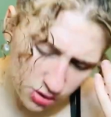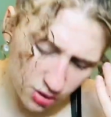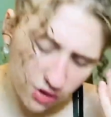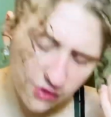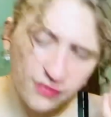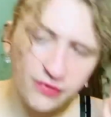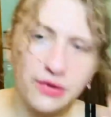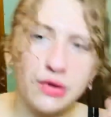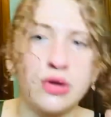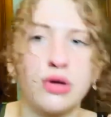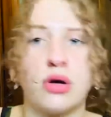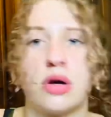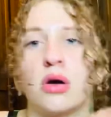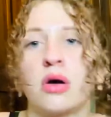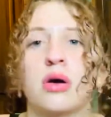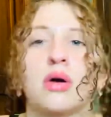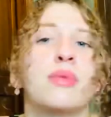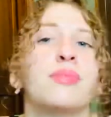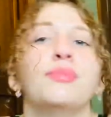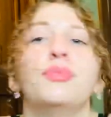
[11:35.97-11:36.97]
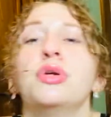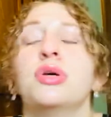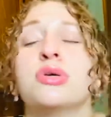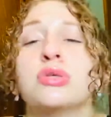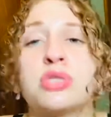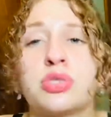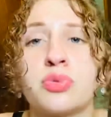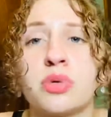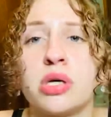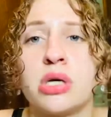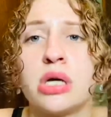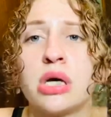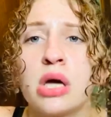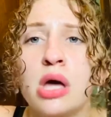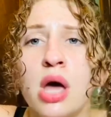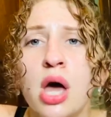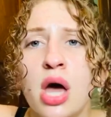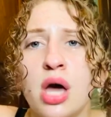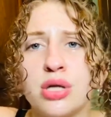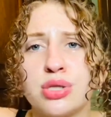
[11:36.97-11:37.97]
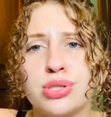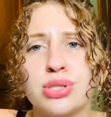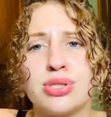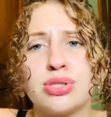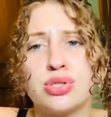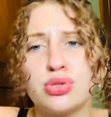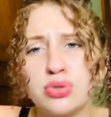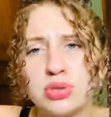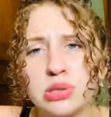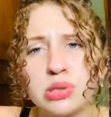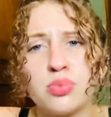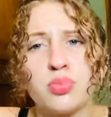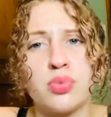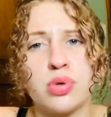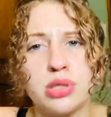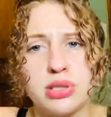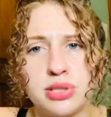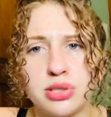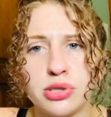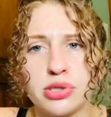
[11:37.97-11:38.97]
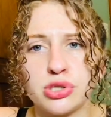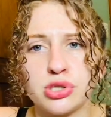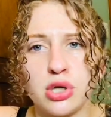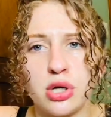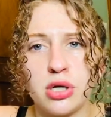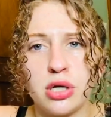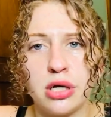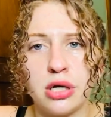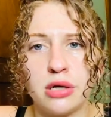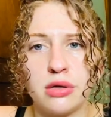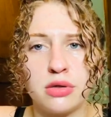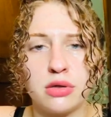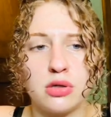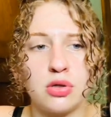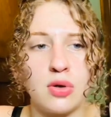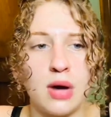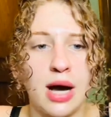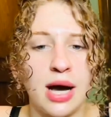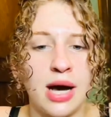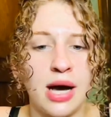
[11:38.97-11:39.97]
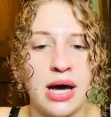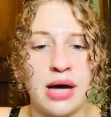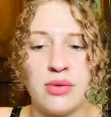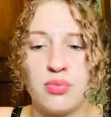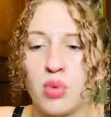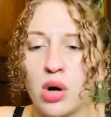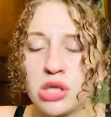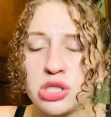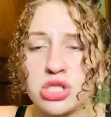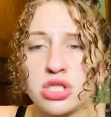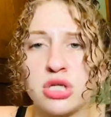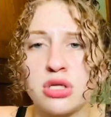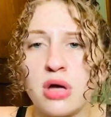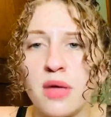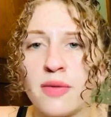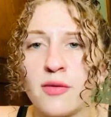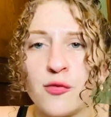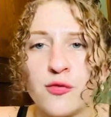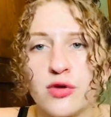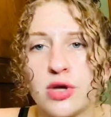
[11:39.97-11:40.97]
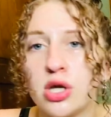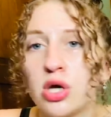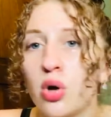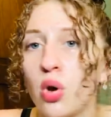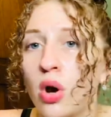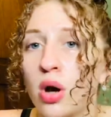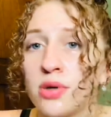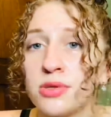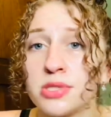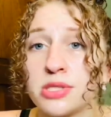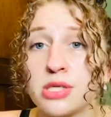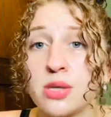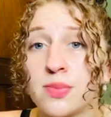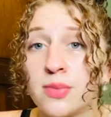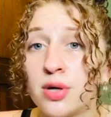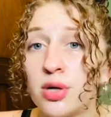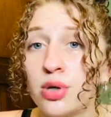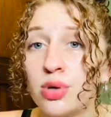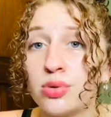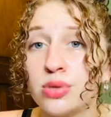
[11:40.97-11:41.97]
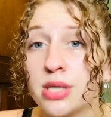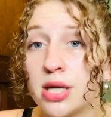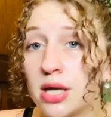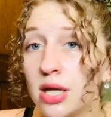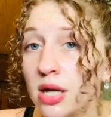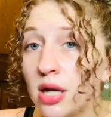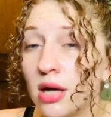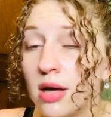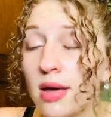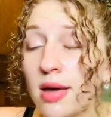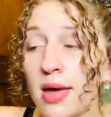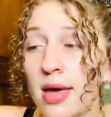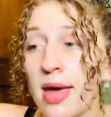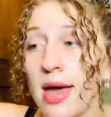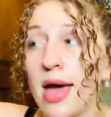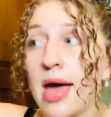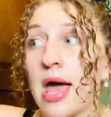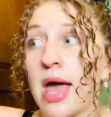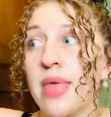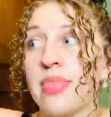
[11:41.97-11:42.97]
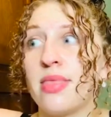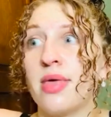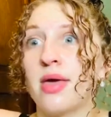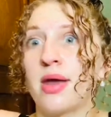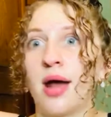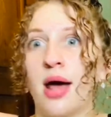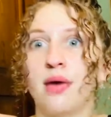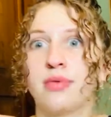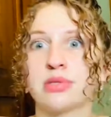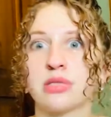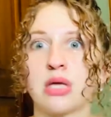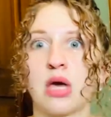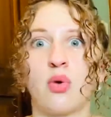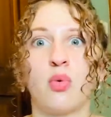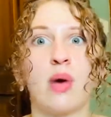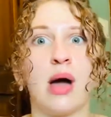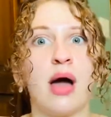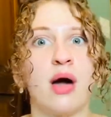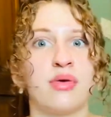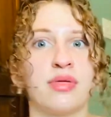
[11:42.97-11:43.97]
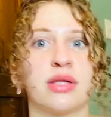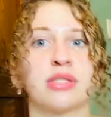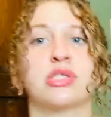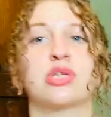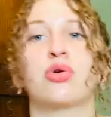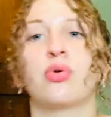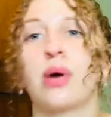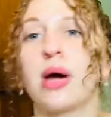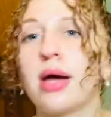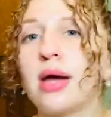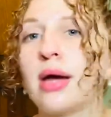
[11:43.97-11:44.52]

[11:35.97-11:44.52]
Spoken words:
if you're new to it, just do some research on it. You know, I had watched another video on someone who did it, and then I was like, wow, that's great.